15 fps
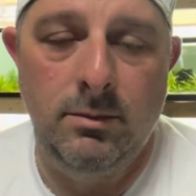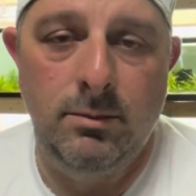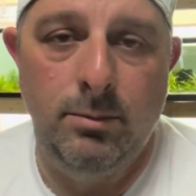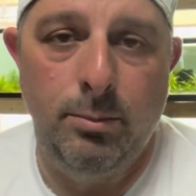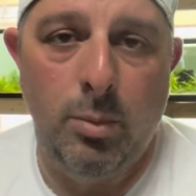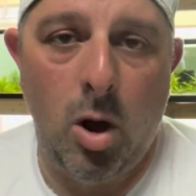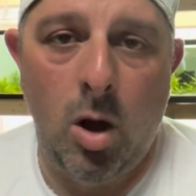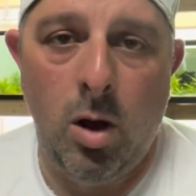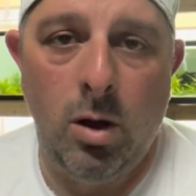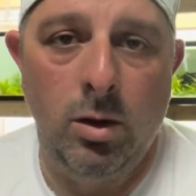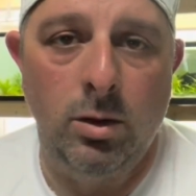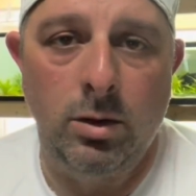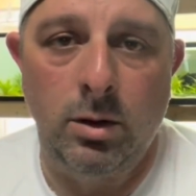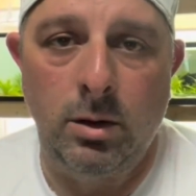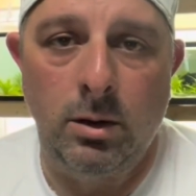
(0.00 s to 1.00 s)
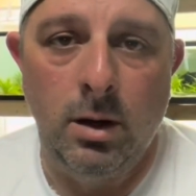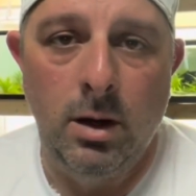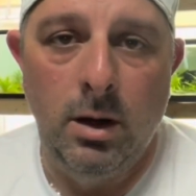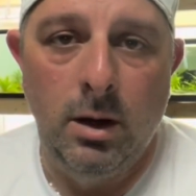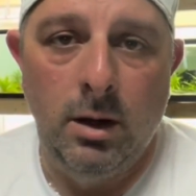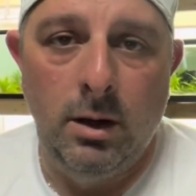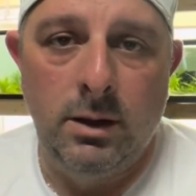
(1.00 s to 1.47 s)
ball, or
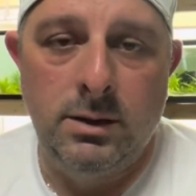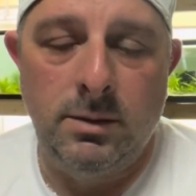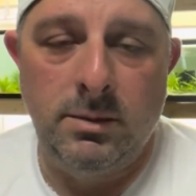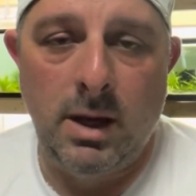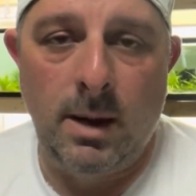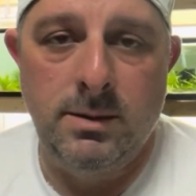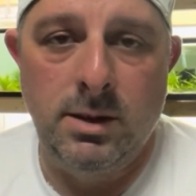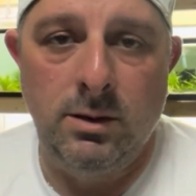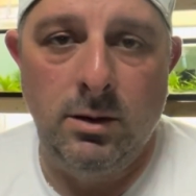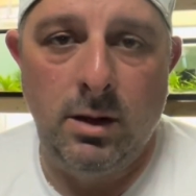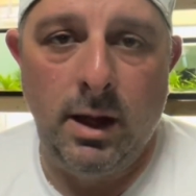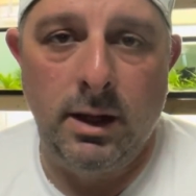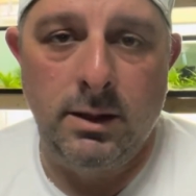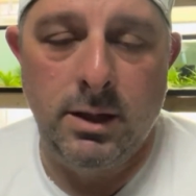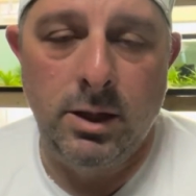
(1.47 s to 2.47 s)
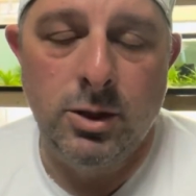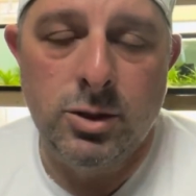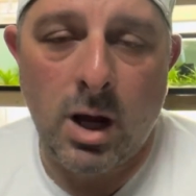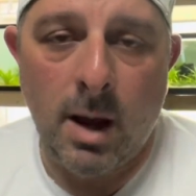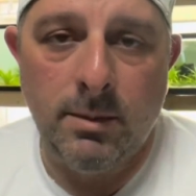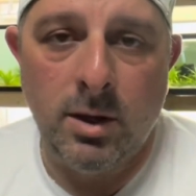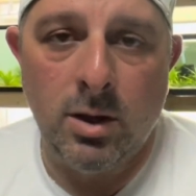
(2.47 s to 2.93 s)
sometimes they look like a
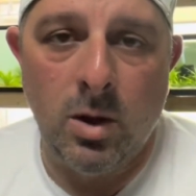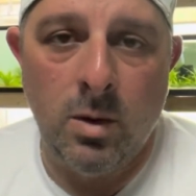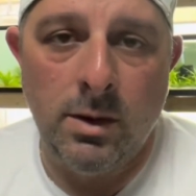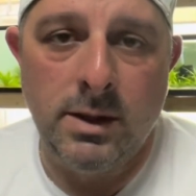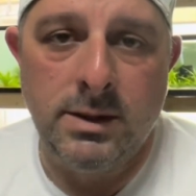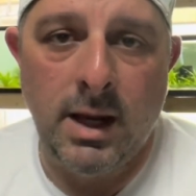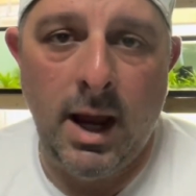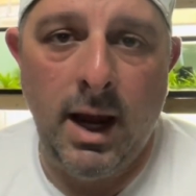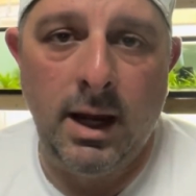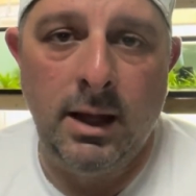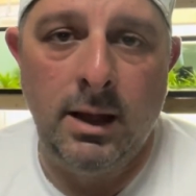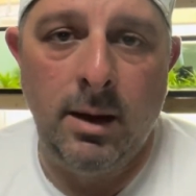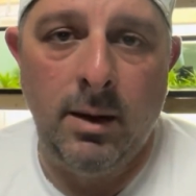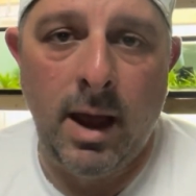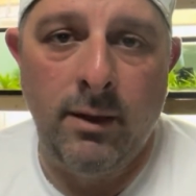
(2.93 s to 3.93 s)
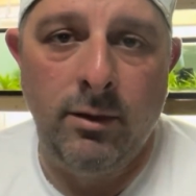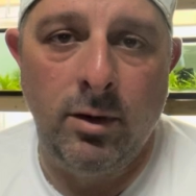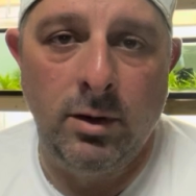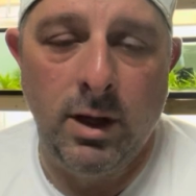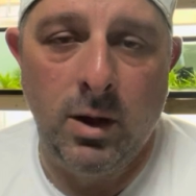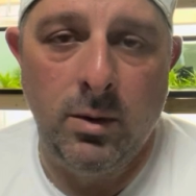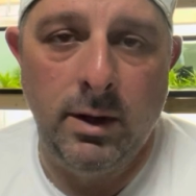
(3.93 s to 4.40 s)
teardrop that go in the tank, and they have a
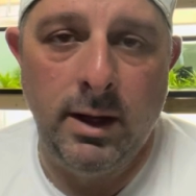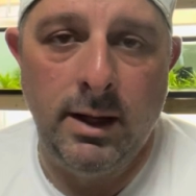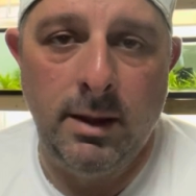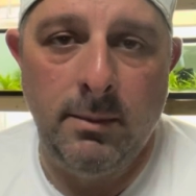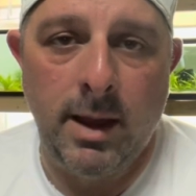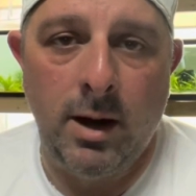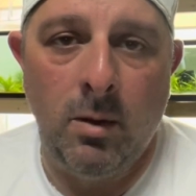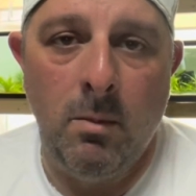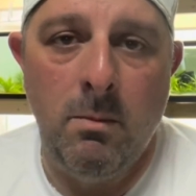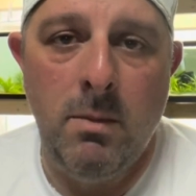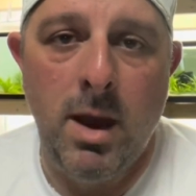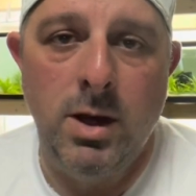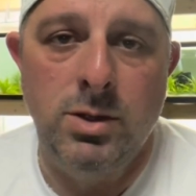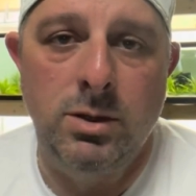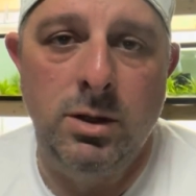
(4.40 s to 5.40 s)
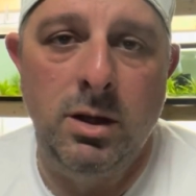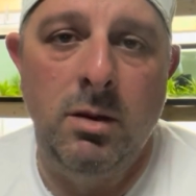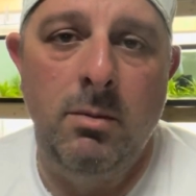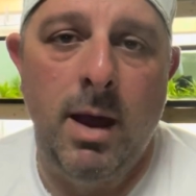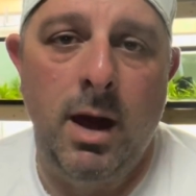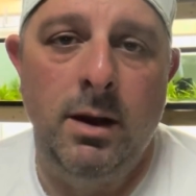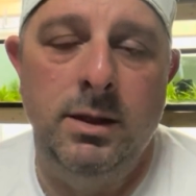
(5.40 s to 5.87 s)
liquid in them that'll measure the
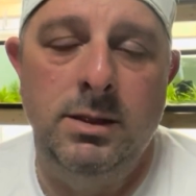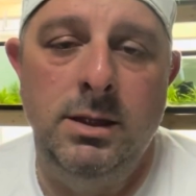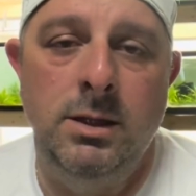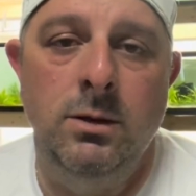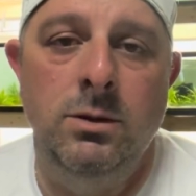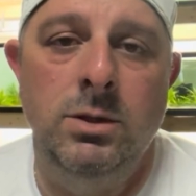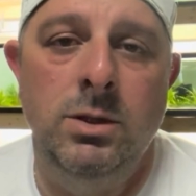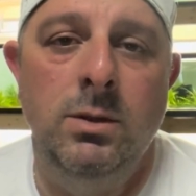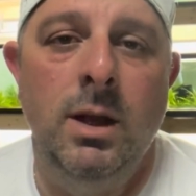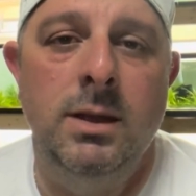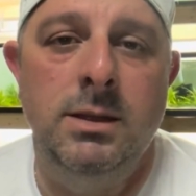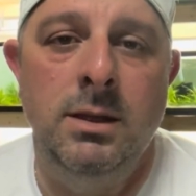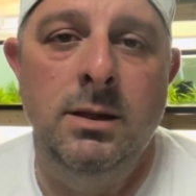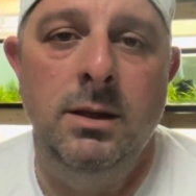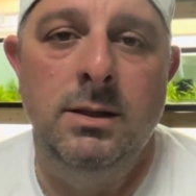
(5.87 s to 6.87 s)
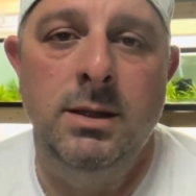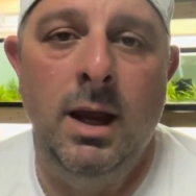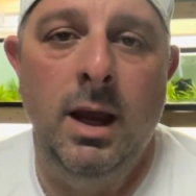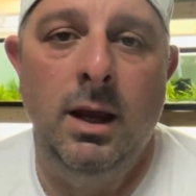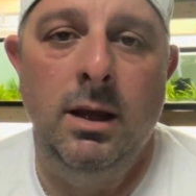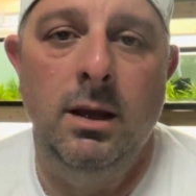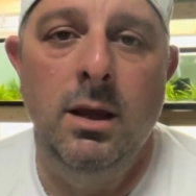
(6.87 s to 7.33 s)
amount of CO2 that's in the
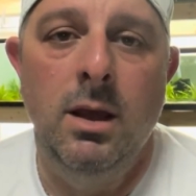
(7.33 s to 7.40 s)
tank.